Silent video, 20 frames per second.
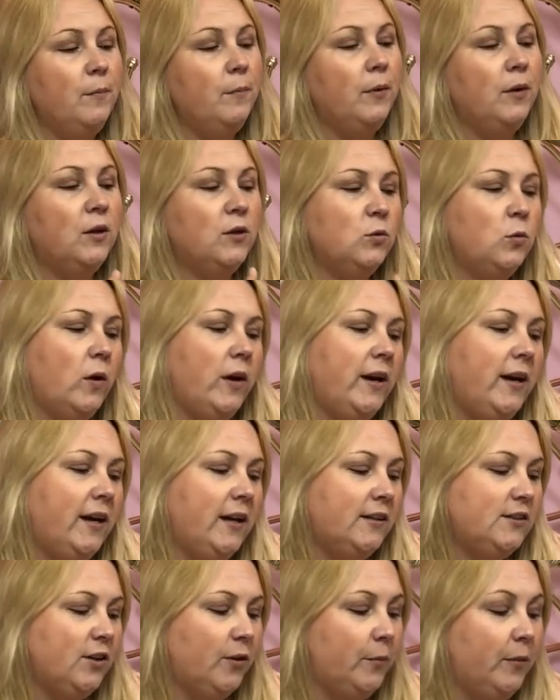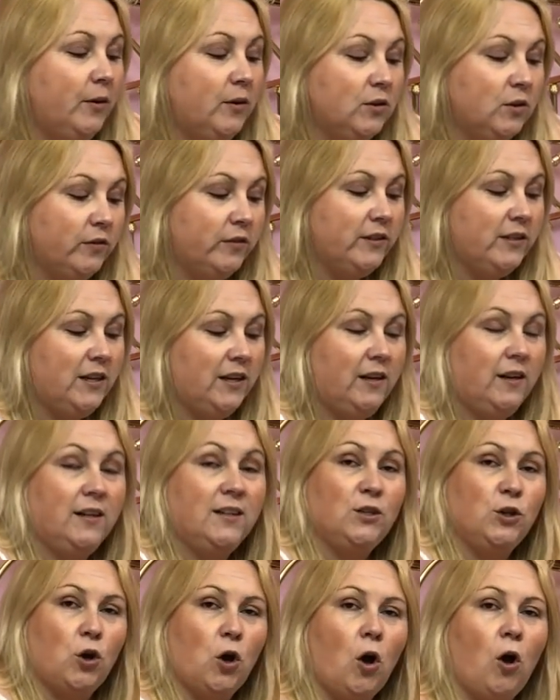Because what you need to do, because obviously
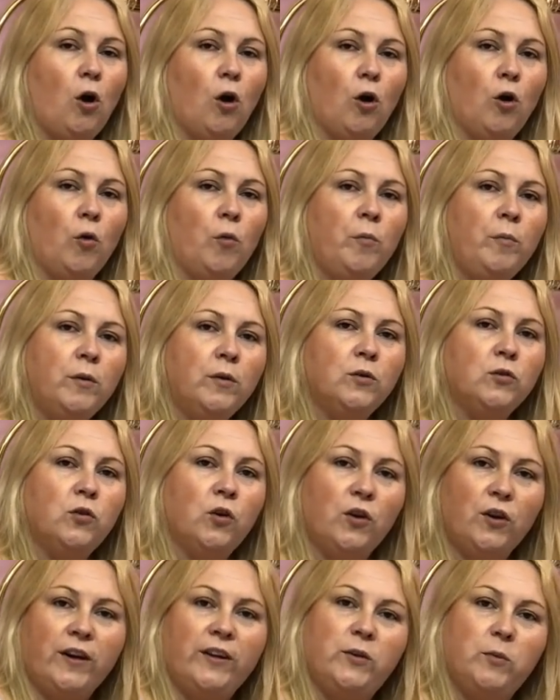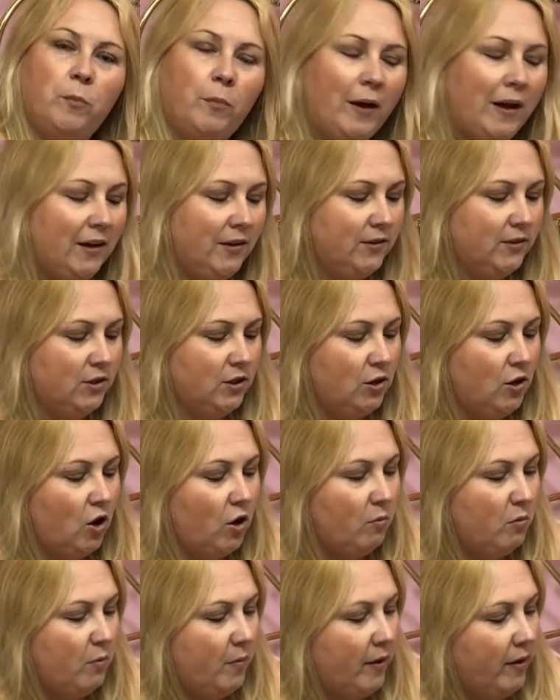it's an arm, so you need to balance the
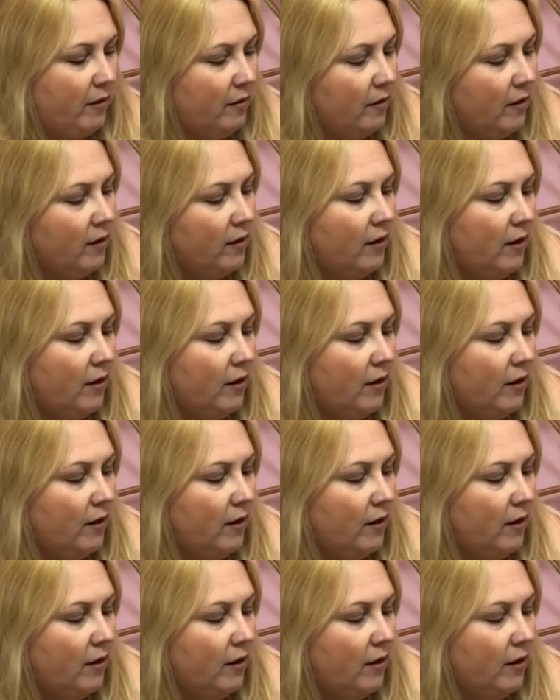arm a bit.